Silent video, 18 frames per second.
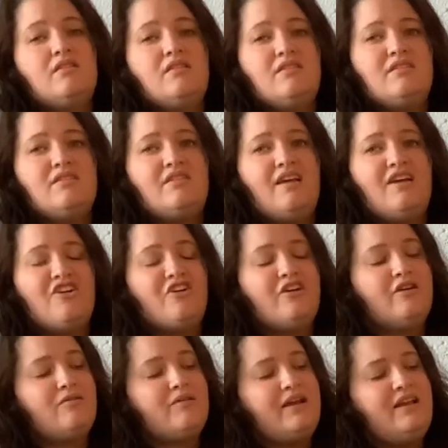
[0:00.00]
This
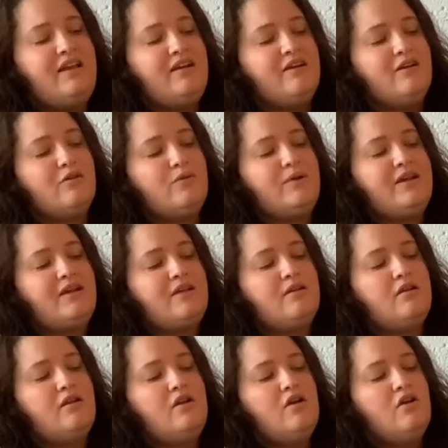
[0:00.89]
area right here, we
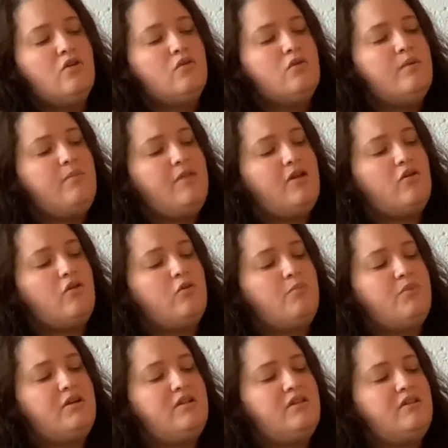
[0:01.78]
can let that
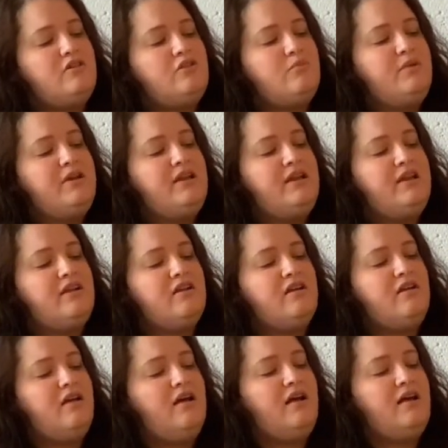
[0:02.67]
open a little bit. It
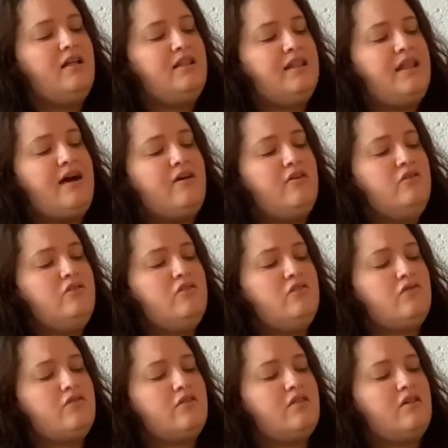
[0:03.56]

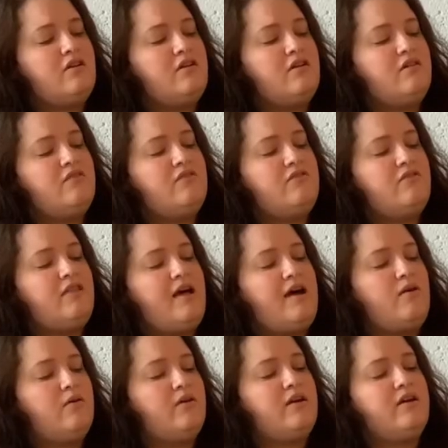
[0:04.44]
allows for the
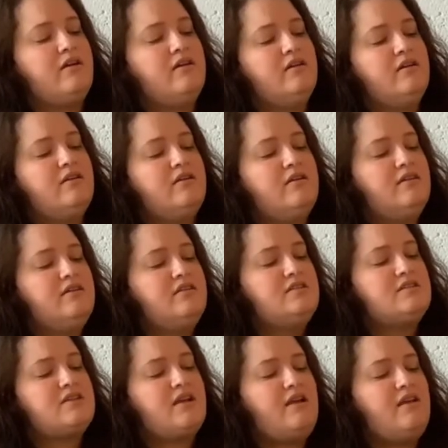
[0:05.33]
flower
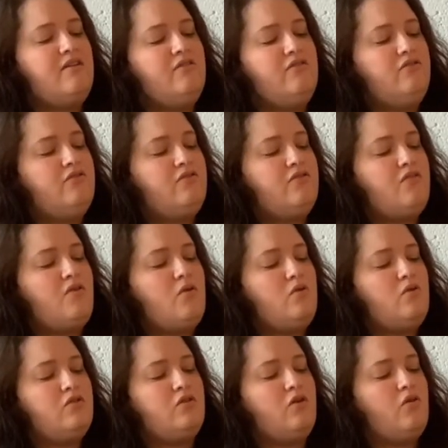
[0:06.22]
to kind of
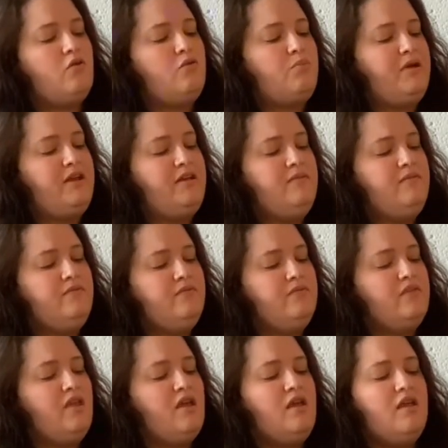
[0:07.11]
fold open.
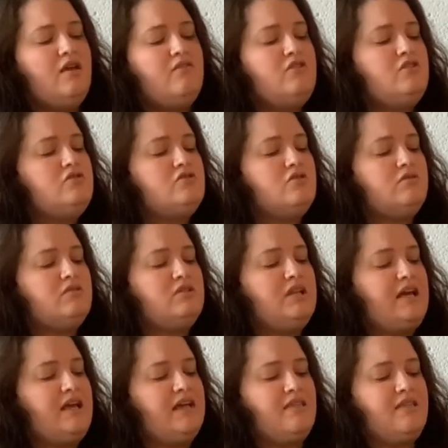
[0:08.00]
If you don't
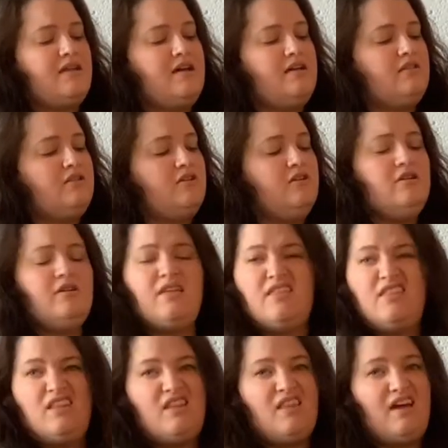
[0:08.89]
like that look,
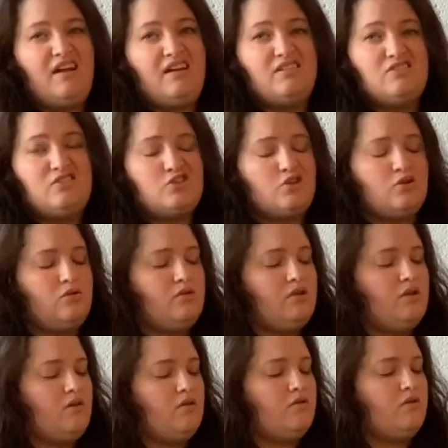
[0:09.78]
and that is
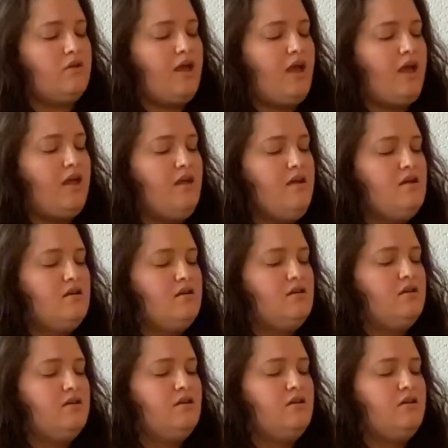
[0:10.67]
totally okay,
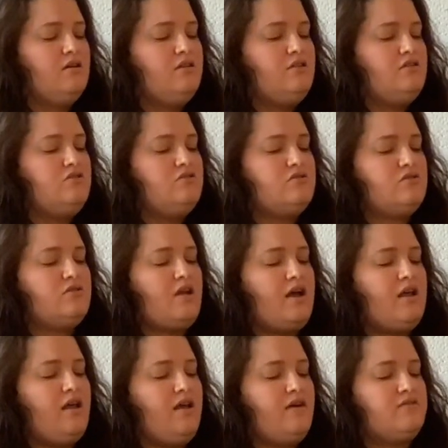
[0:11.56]
you do
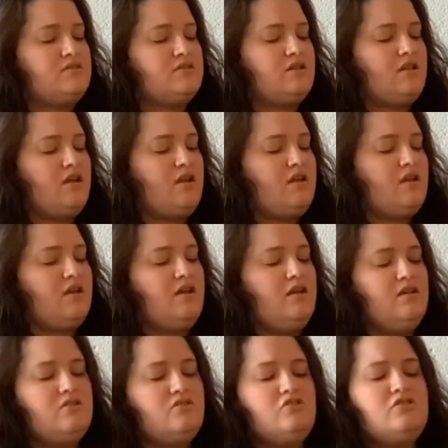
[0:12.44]
not have to like
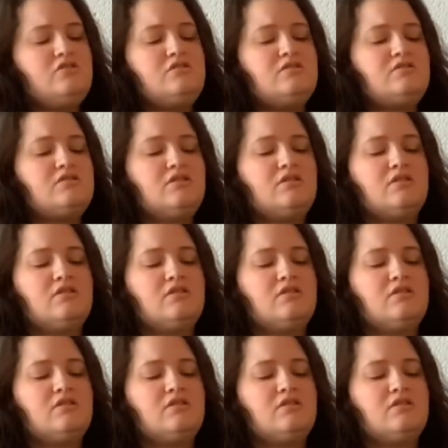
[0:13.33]
it. Just,